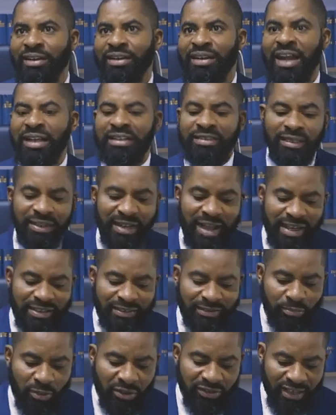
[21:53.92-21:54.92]

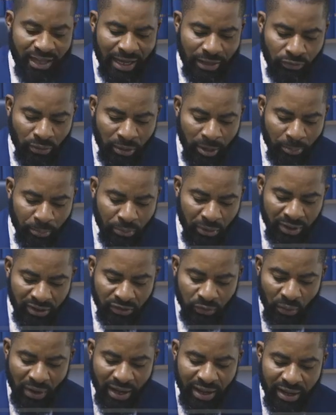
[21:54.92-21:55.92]
Nigerians must get to the
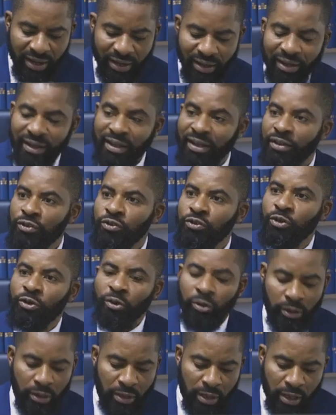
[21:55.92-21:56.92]
point where
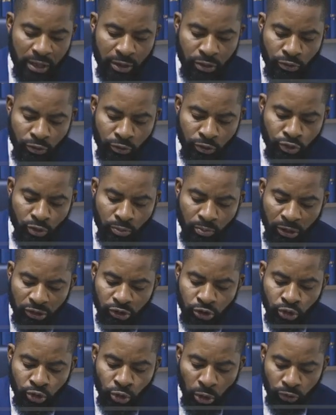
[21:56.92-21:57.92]
you
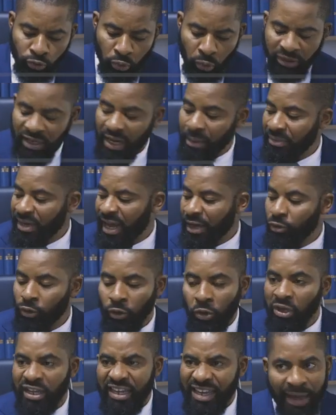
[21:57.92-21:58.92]
must show to them that you
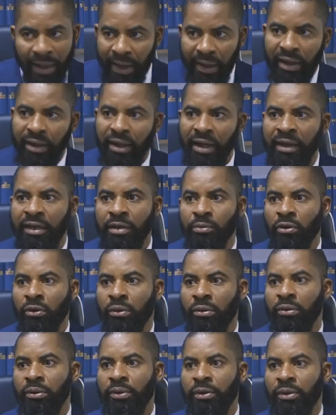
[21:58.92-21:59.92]
don't care anymore,